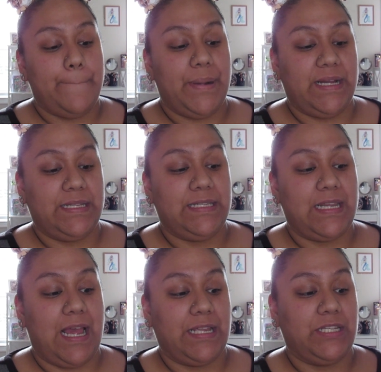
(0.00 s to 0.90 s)
but
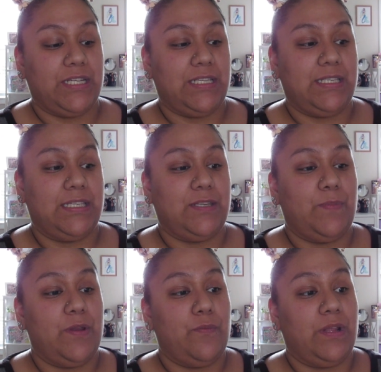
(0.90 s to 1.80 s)
I just
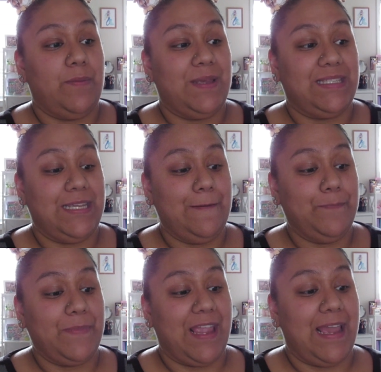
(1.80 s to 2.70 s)
been really busy
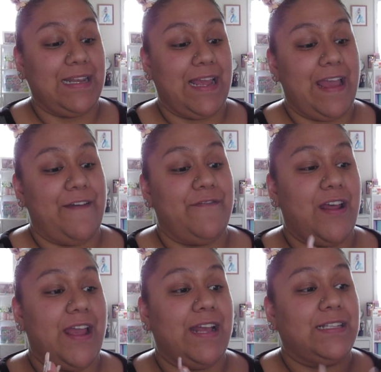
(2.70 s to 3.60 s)
and I have
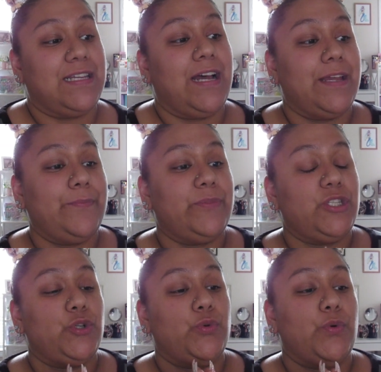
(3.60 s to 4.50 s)
not had time
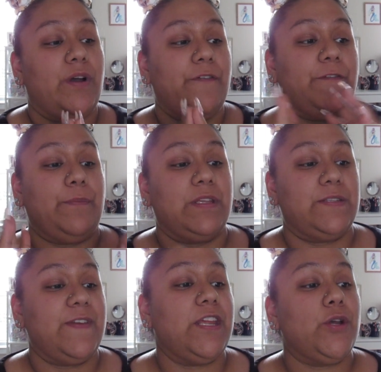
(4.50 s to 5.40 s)
to film
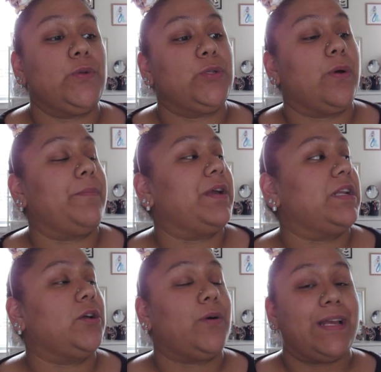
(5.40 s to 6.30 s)
this video so I'm
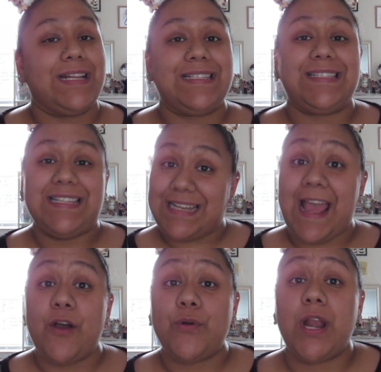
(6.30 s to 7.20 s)
gonna go ahead and sit
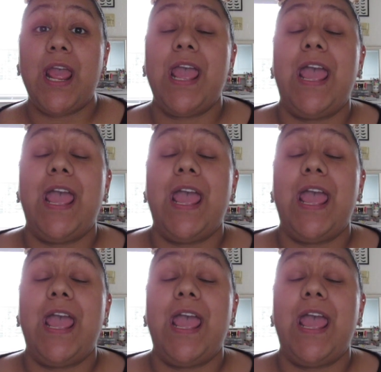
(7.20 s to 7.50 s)
down